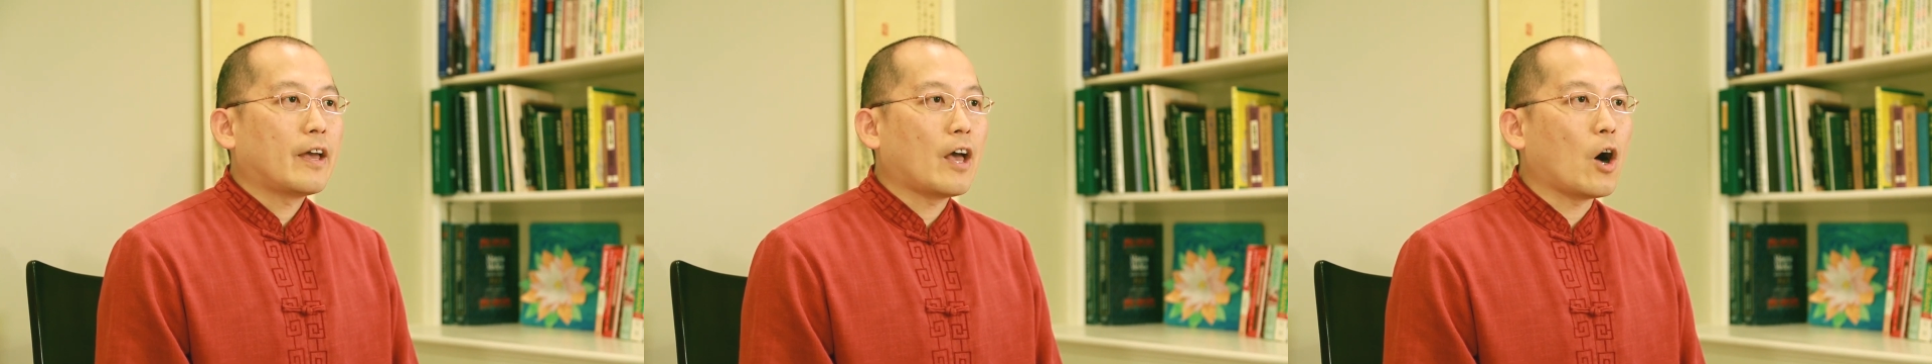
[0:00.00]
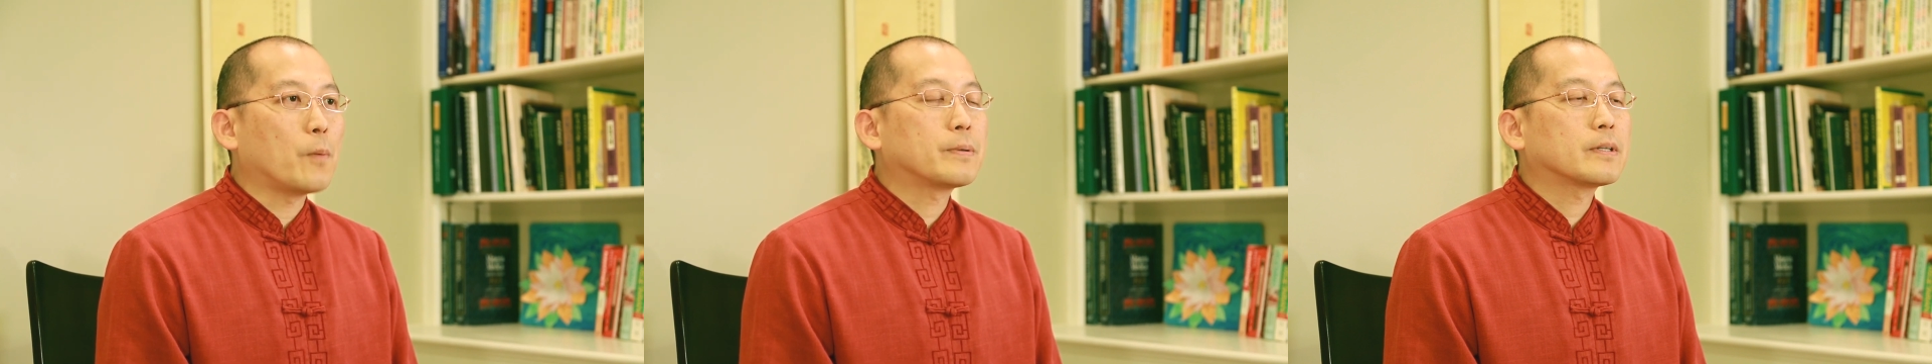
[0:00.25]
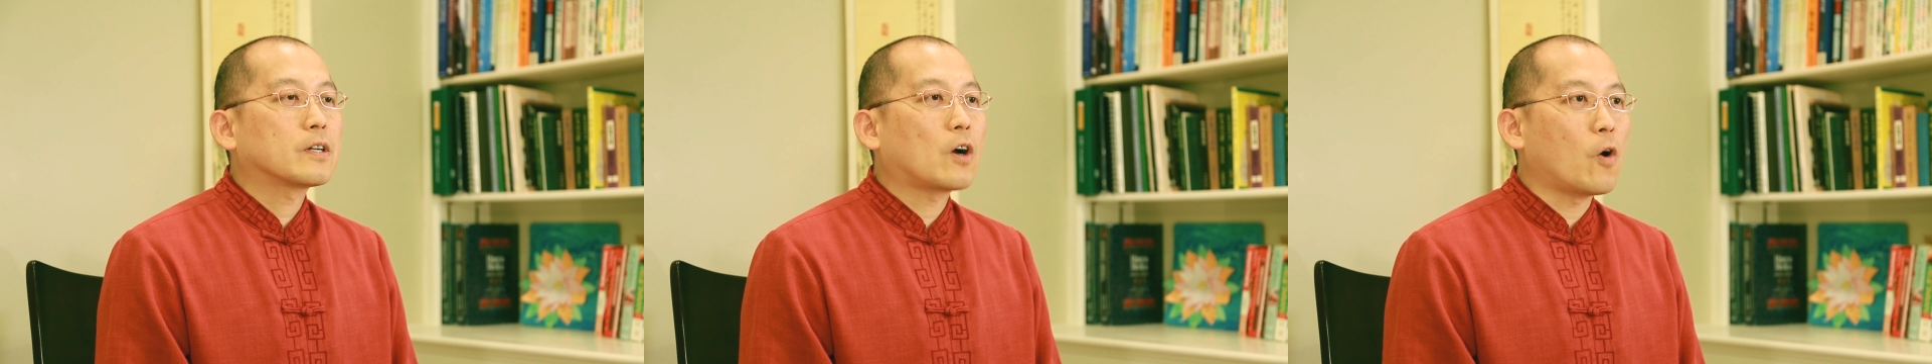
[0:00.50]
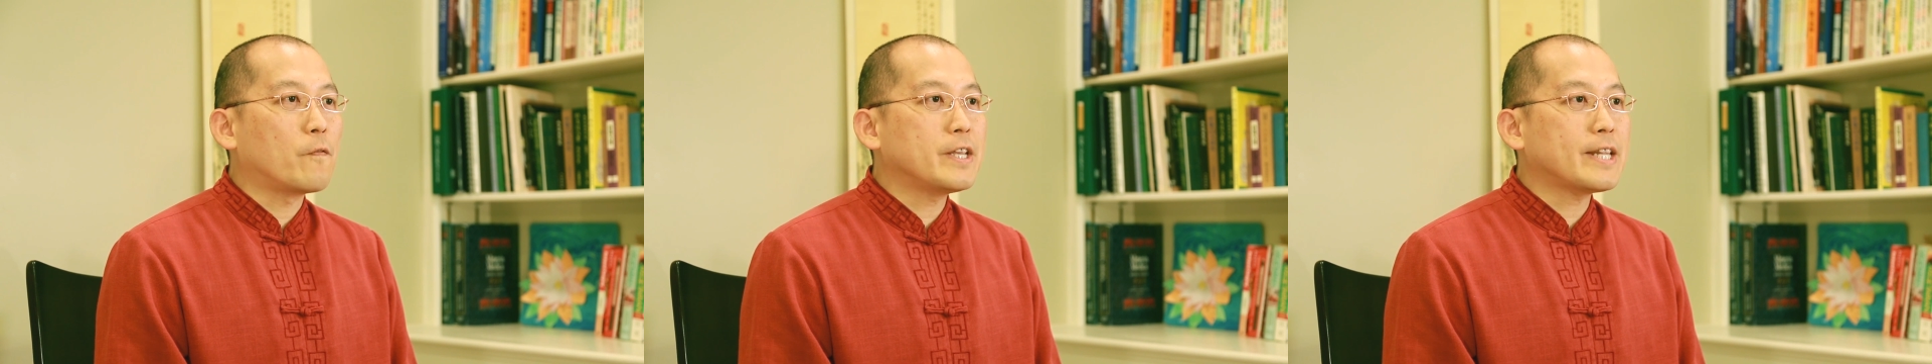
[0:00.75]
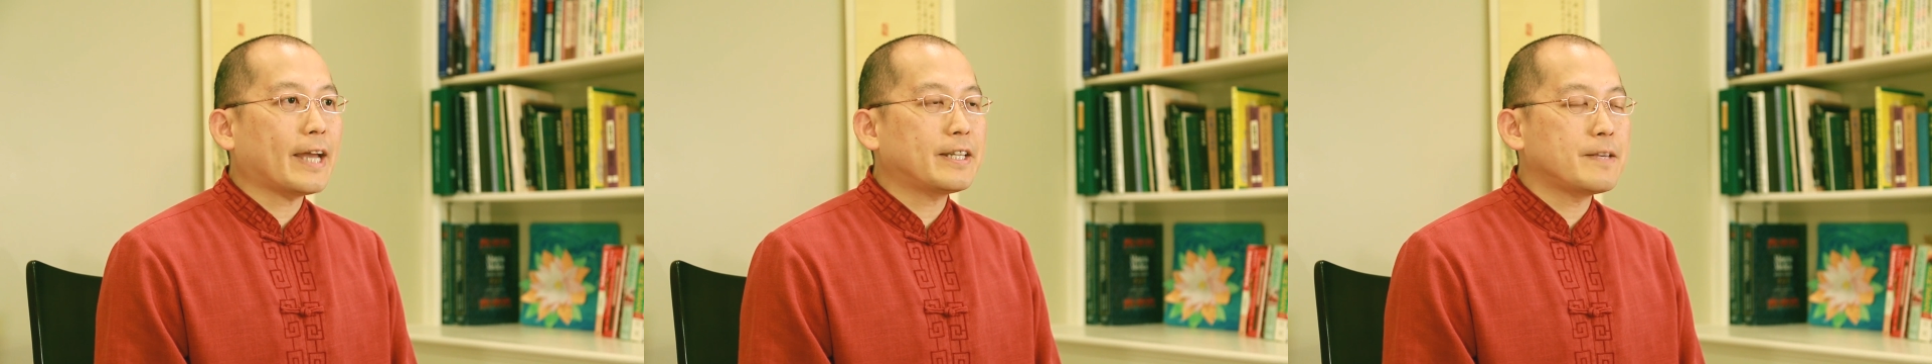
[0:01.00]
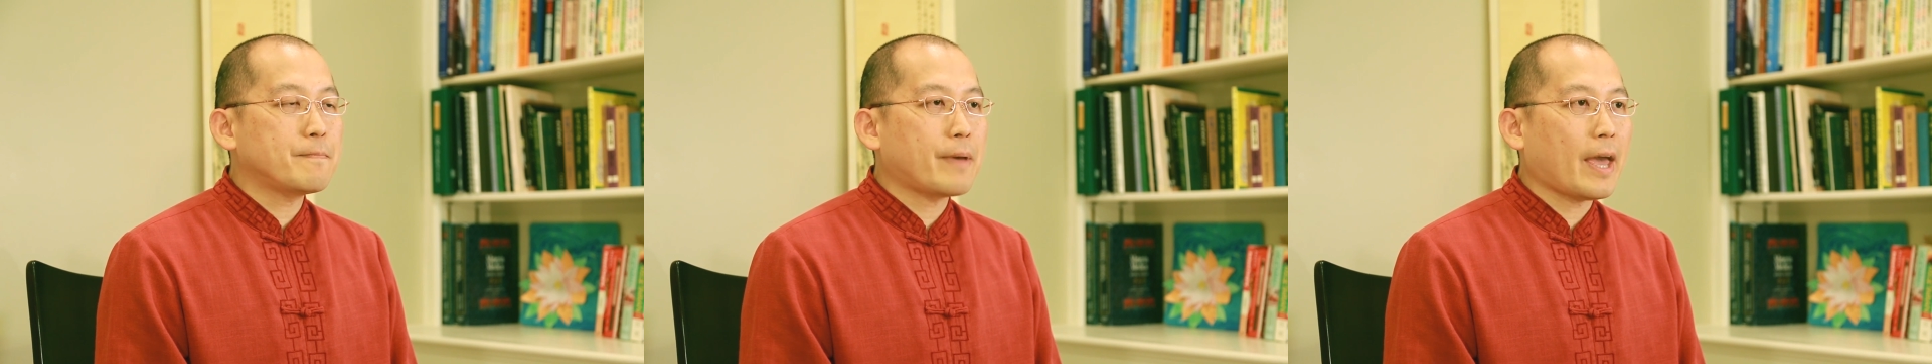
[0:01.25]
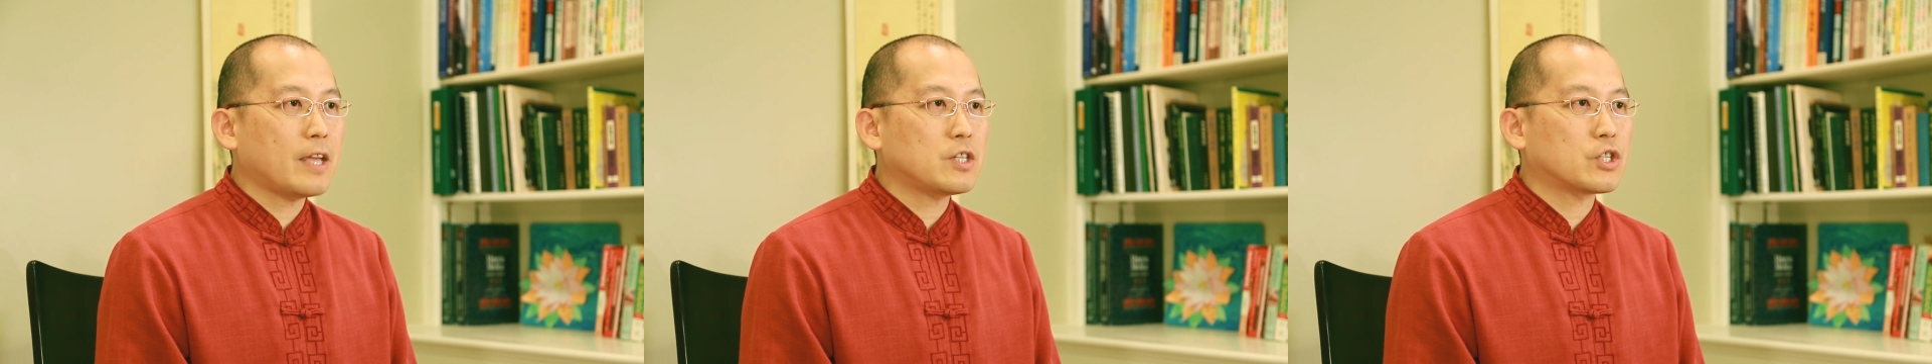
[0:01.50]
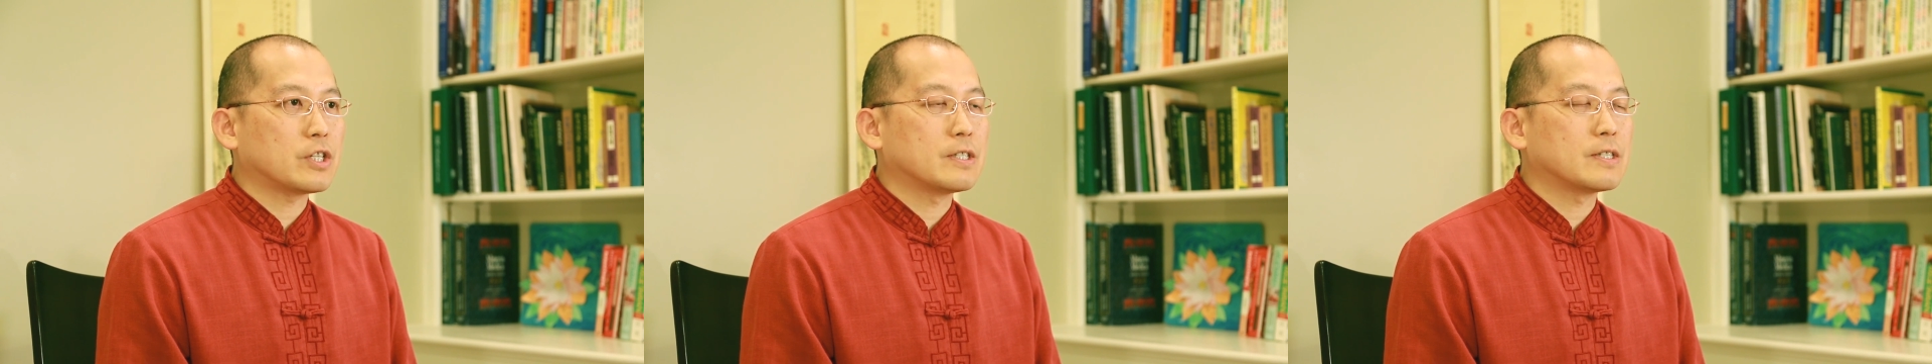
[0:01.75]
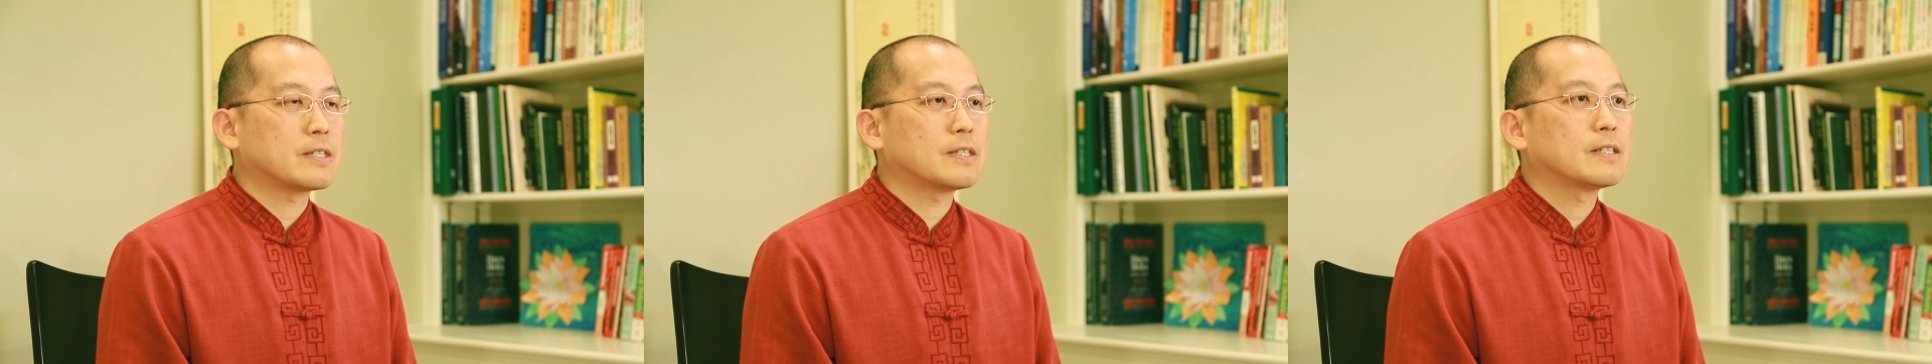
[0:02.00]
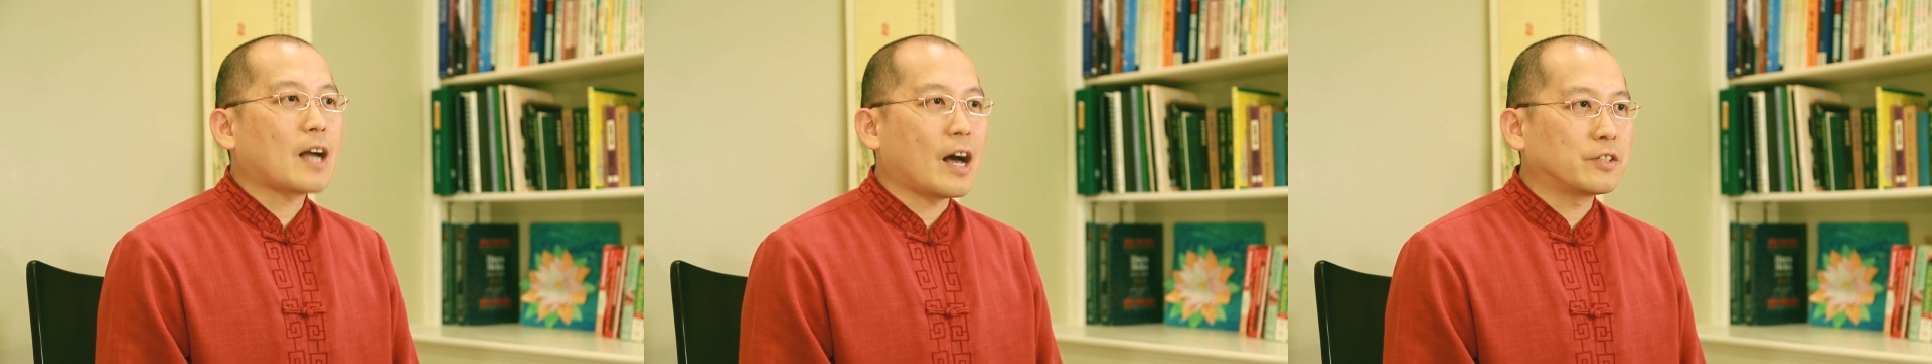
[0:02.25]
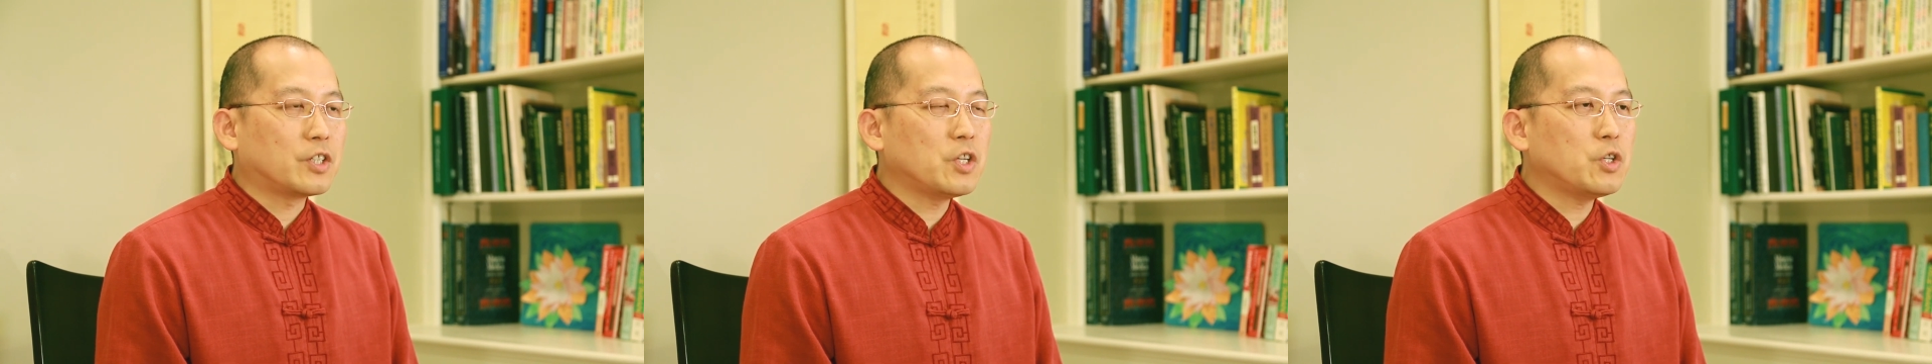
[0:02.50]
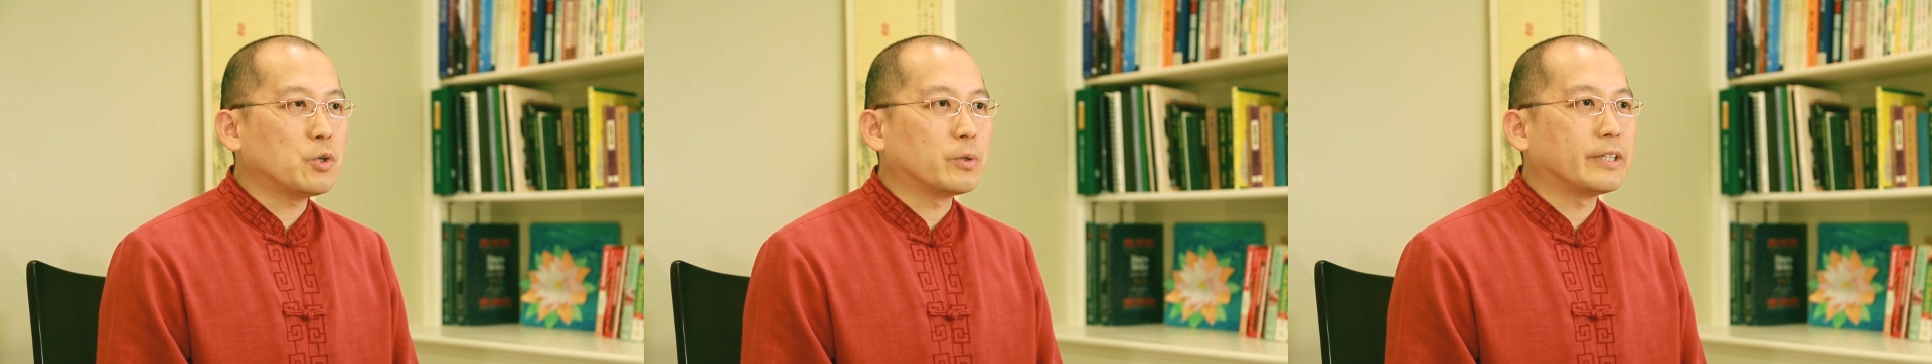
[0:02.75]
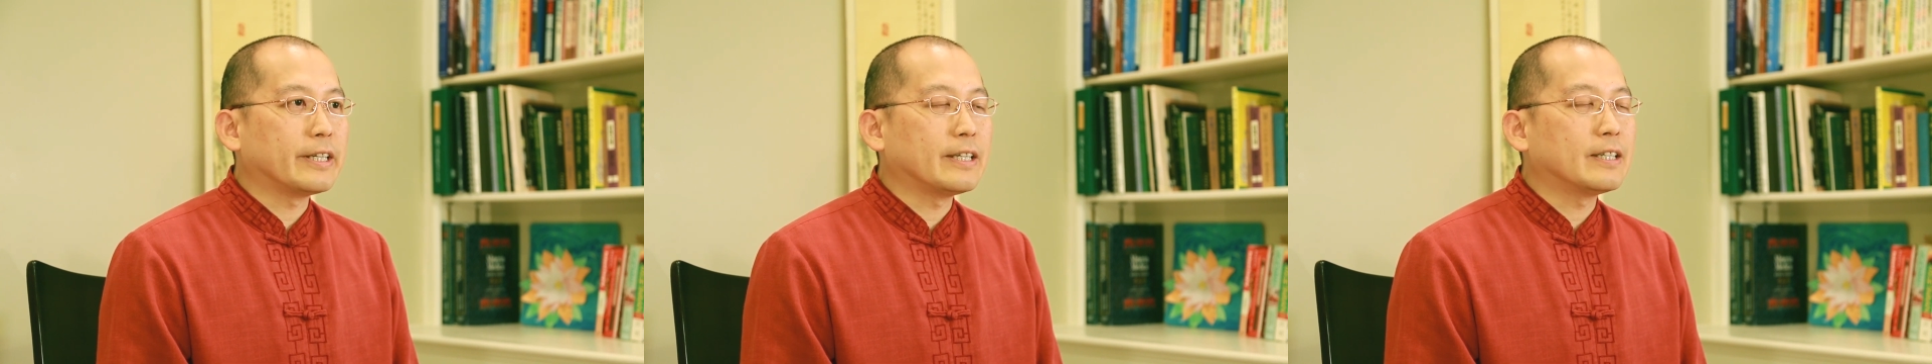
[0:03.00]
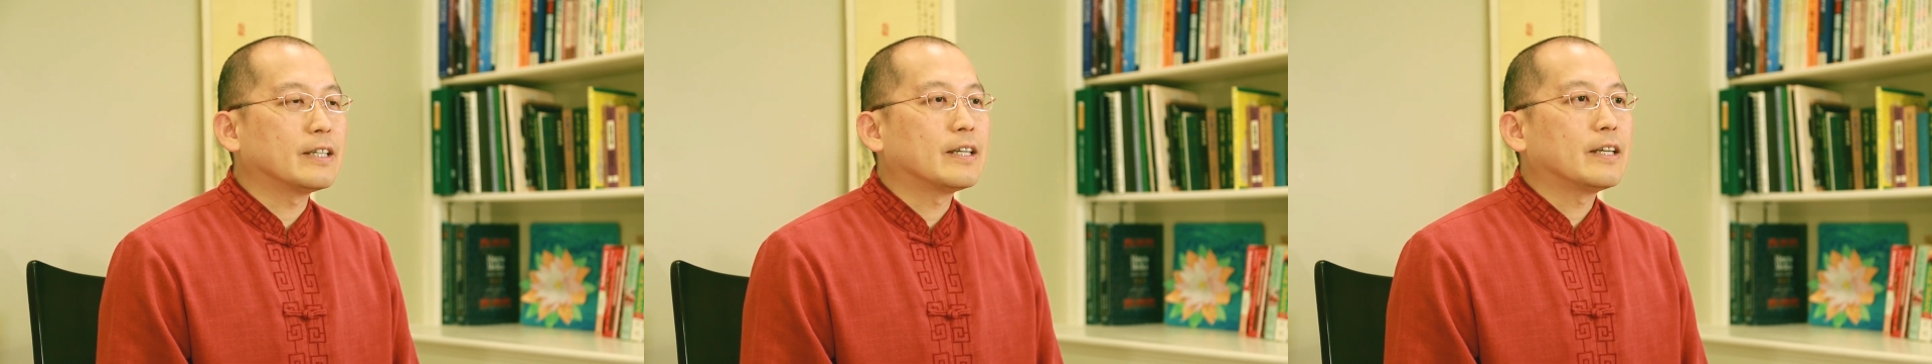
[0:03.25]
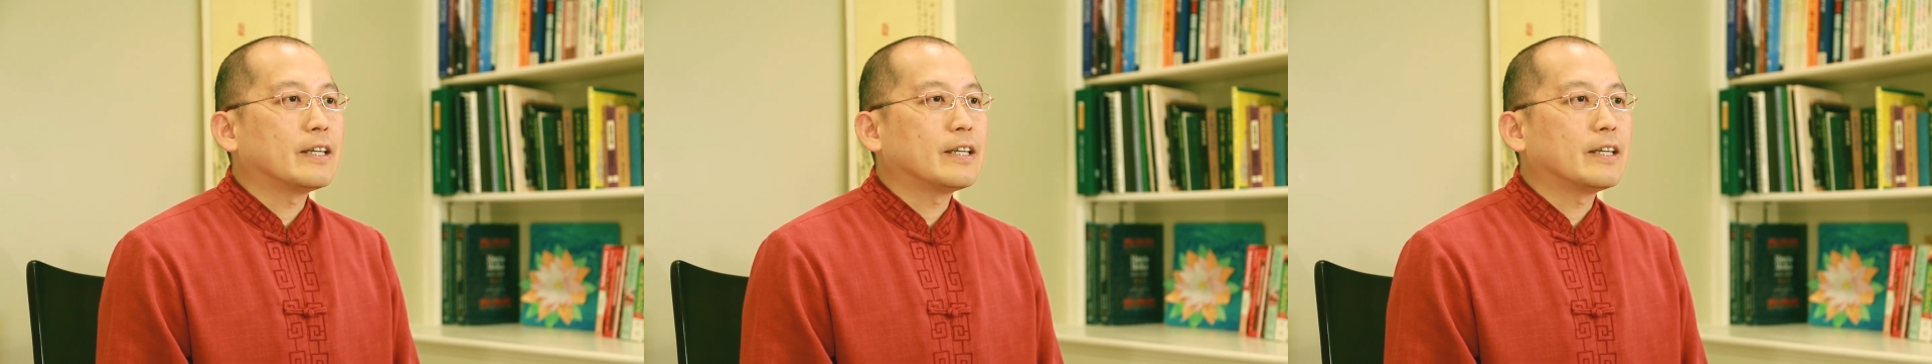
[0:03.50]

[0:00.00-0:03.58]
help COVID-19 patients continually